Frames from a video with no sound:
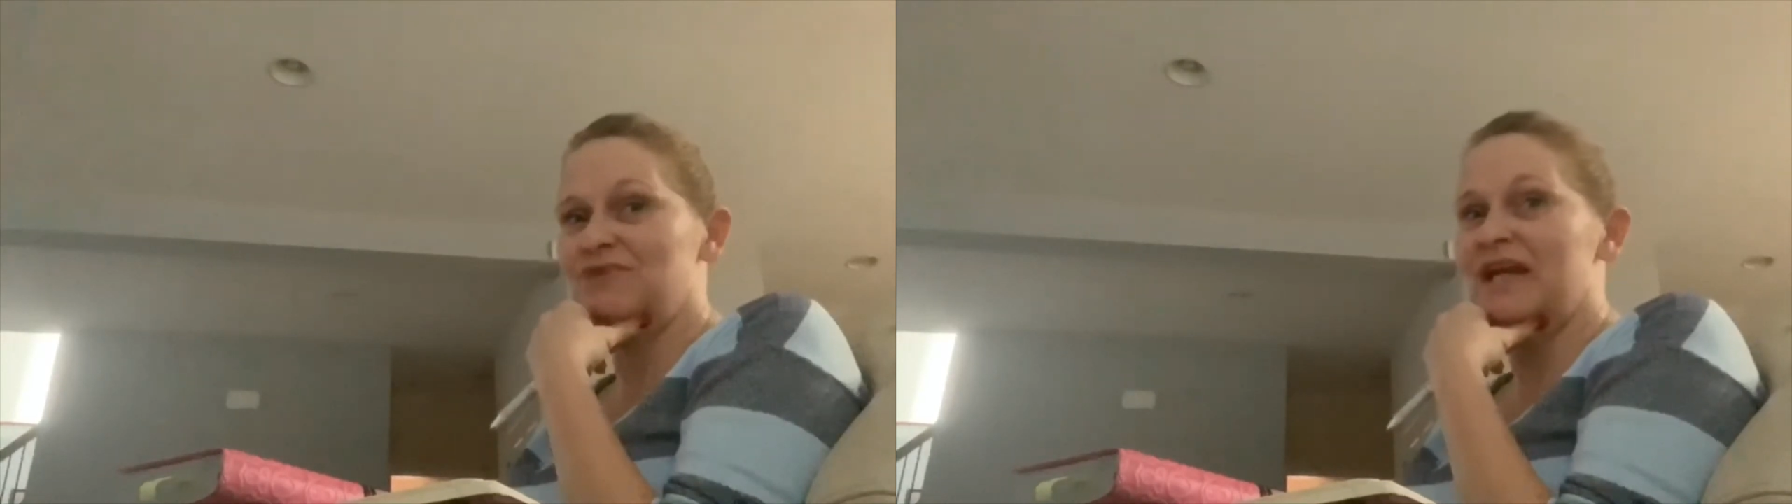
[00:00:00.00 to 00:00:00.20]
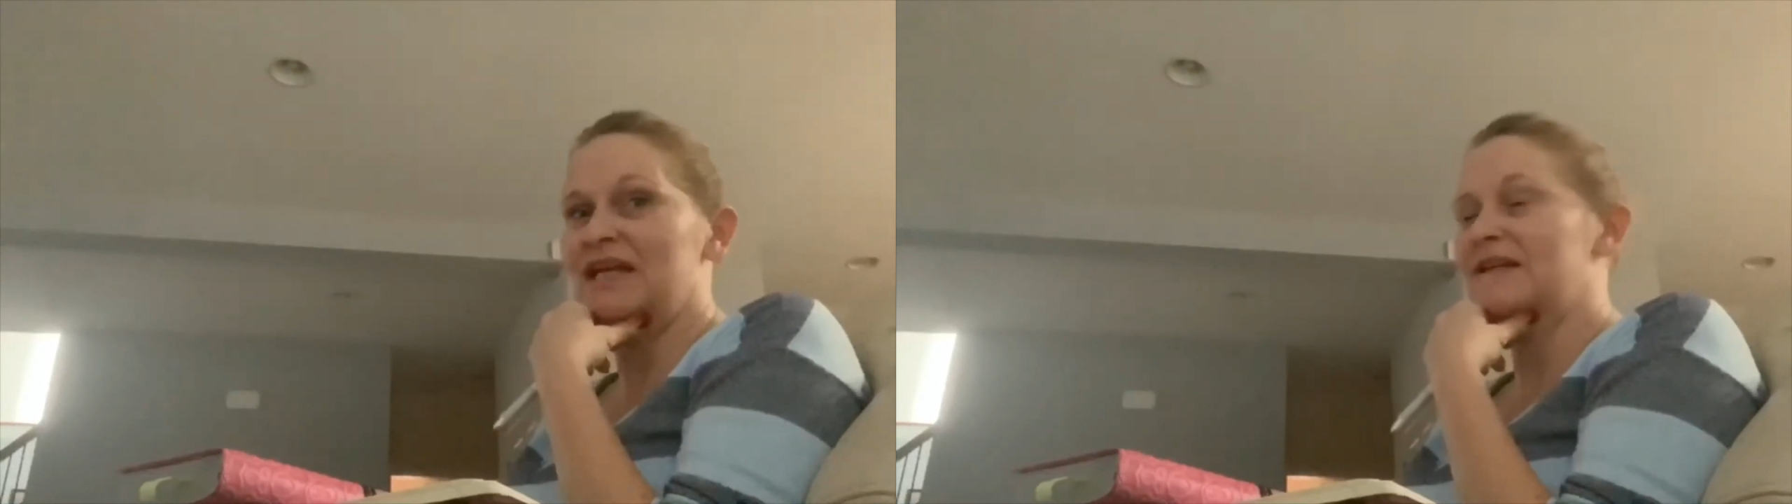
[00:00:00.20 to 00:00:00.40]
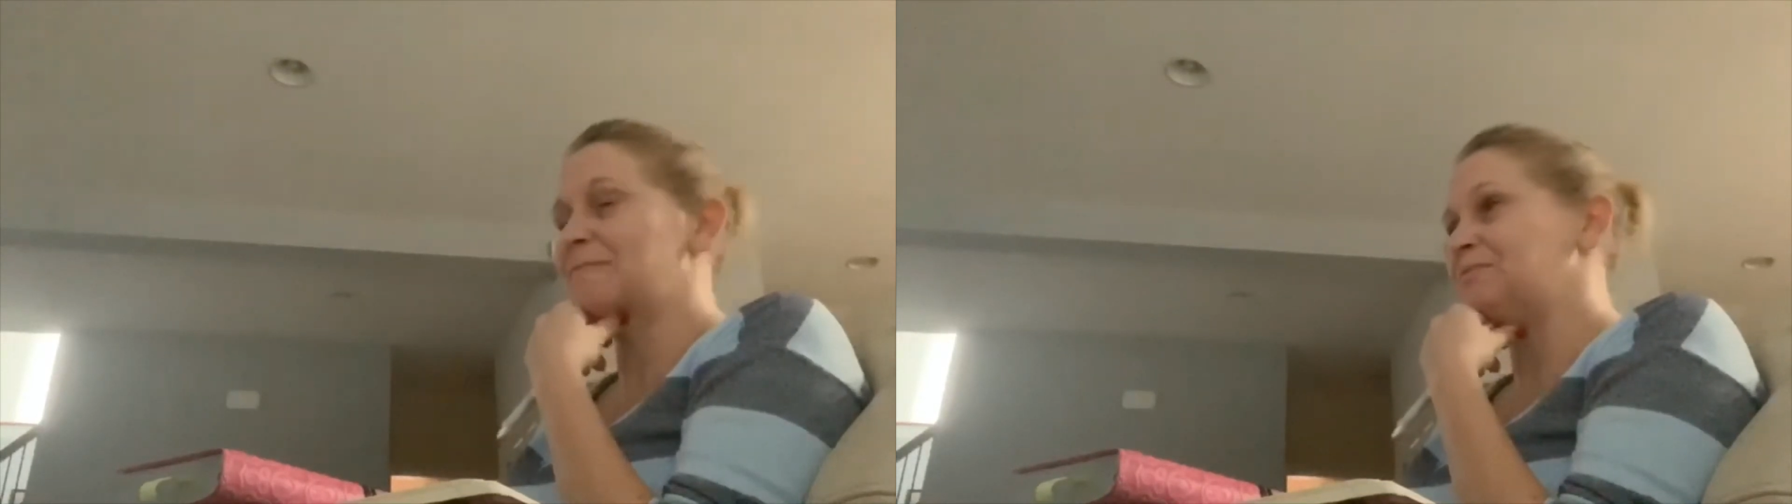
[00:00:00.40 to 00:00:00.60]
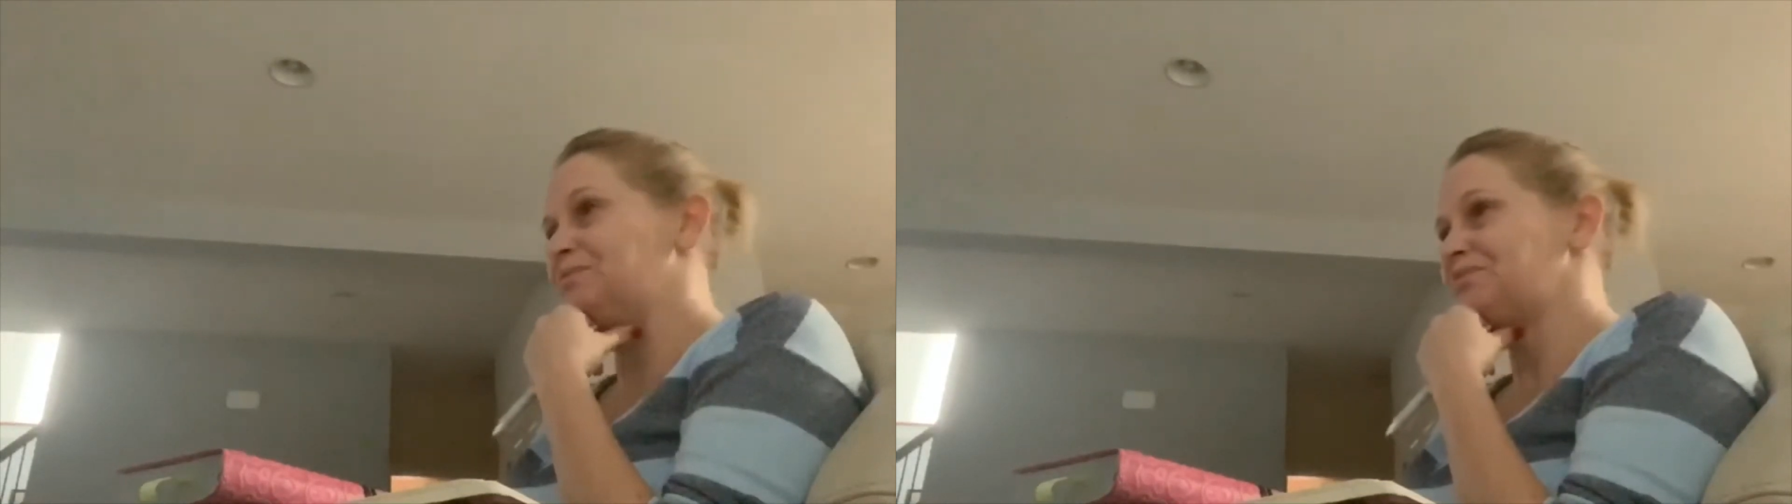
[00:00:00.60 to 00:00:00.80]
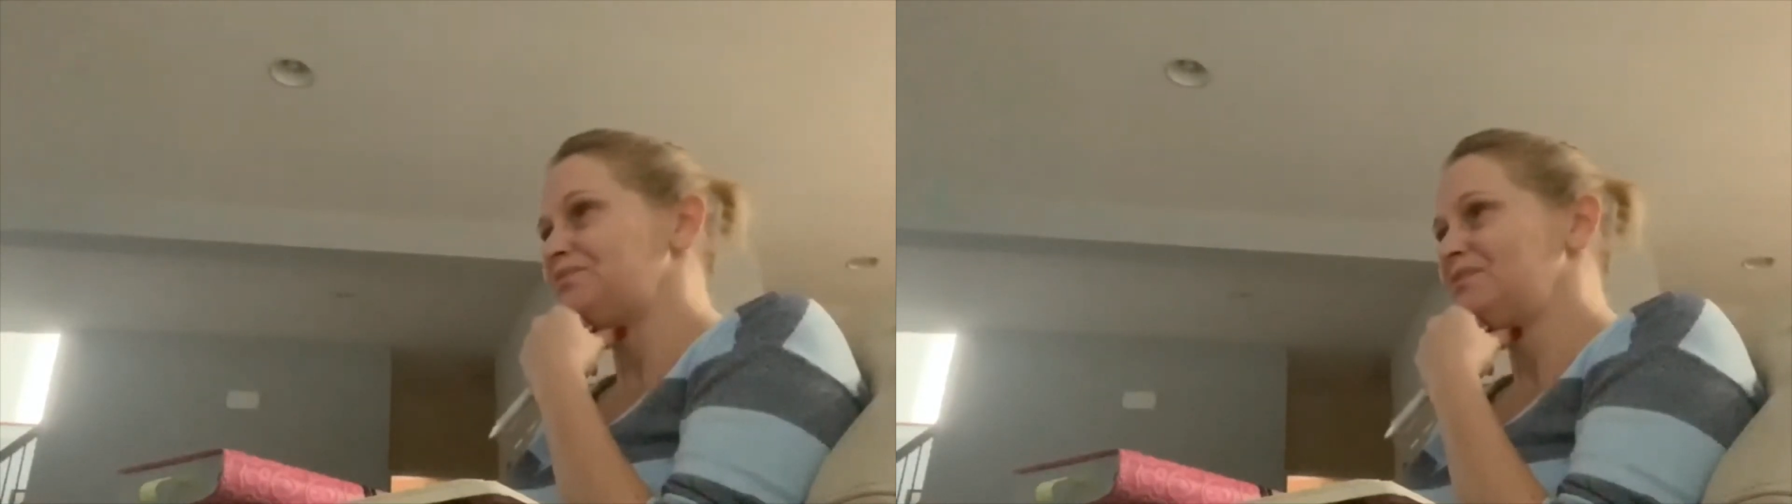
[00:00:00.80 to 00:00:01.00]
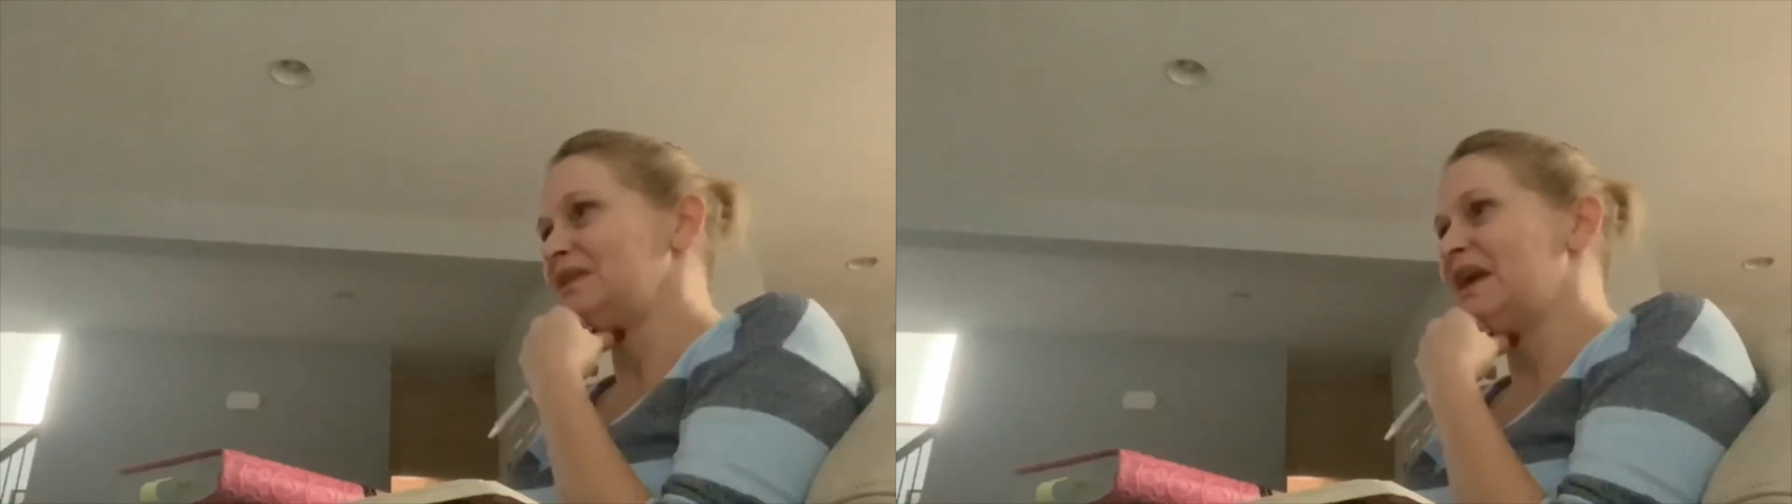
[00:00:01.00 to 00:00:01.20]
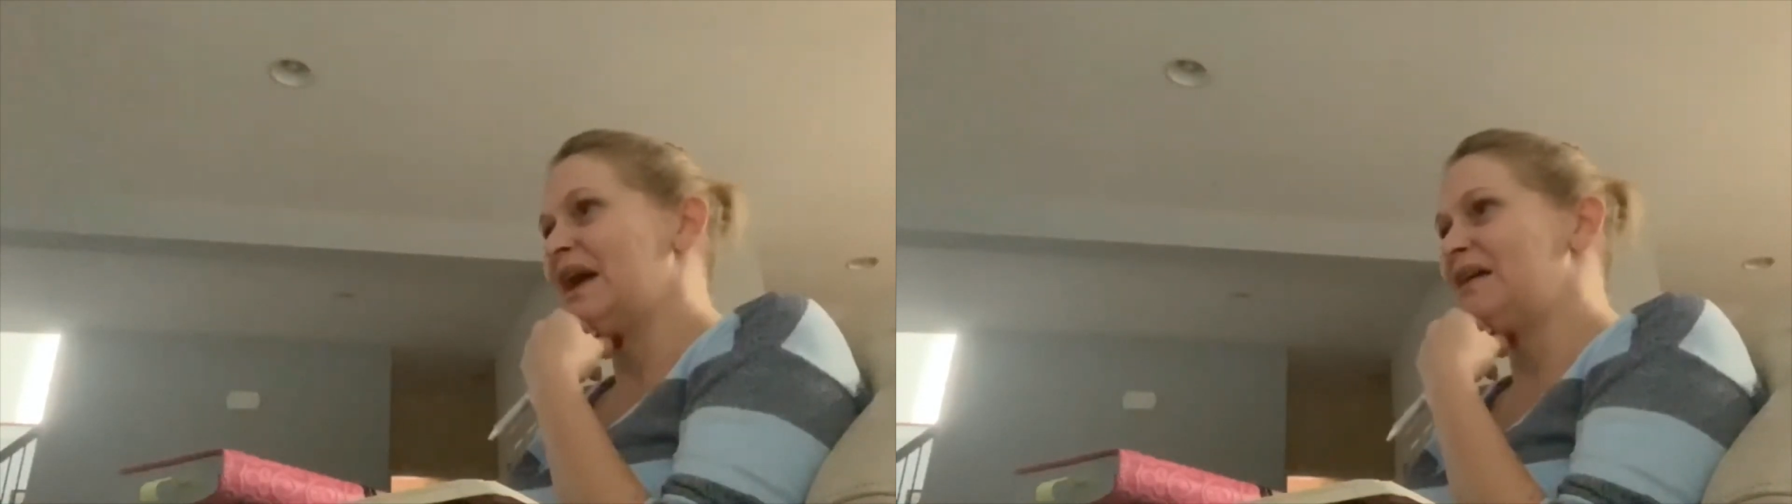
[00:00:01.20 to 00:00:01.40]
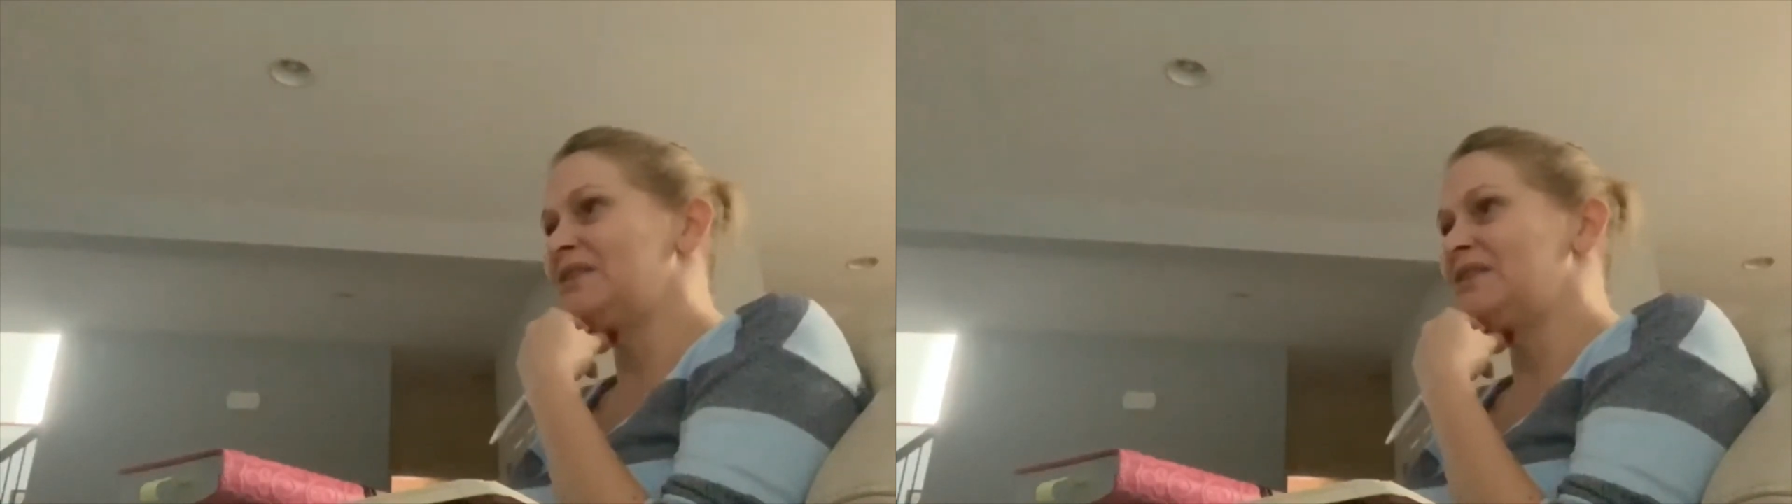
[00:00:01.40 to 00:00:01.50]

right? I